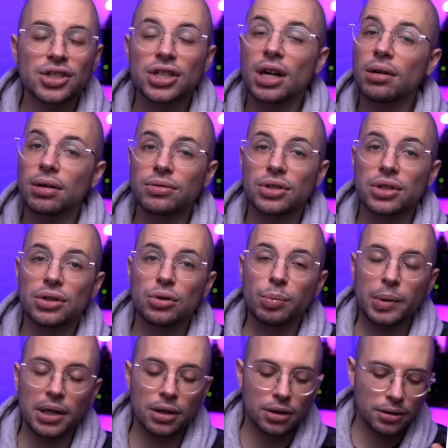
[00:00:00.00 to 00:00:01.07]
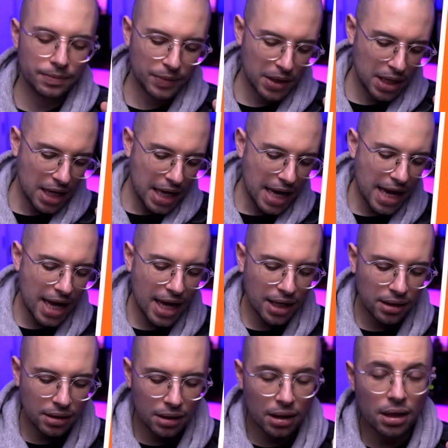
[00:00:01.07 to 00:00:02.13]
Shout out to you, Peter.
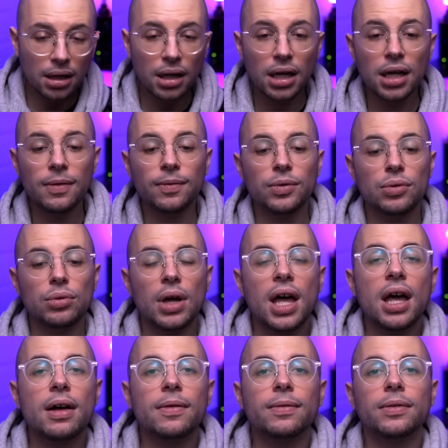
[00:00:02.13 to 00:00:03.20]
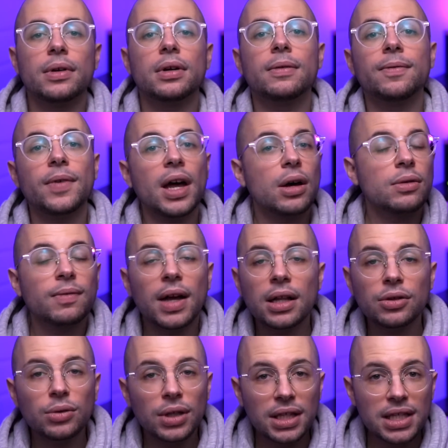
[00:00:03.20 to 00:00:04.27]
And if you have found
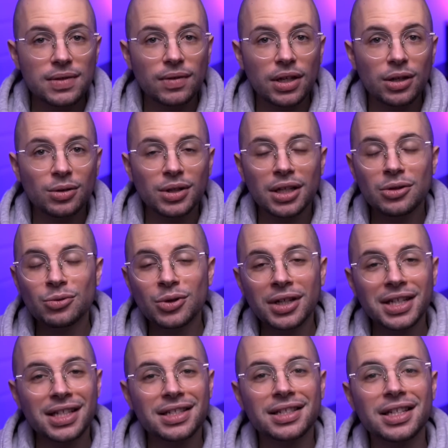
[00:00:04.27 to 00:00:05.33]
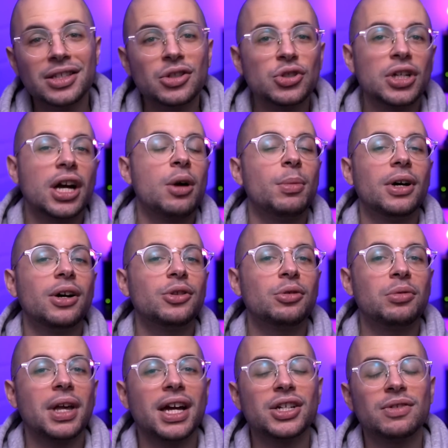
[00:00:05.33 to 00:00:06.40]
value in this video, then do not hesitate to check out my other
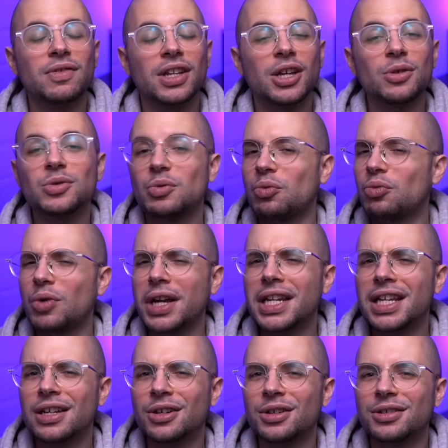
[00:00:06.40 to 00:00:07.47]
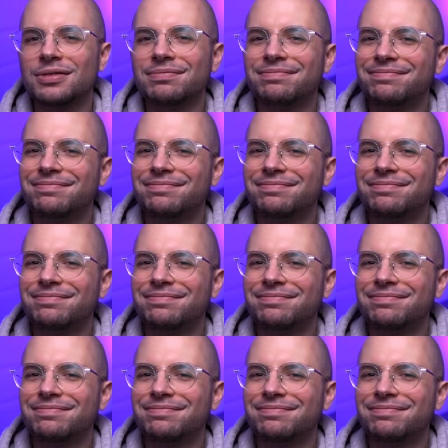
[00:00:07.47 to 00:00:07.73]
reaction videos right here.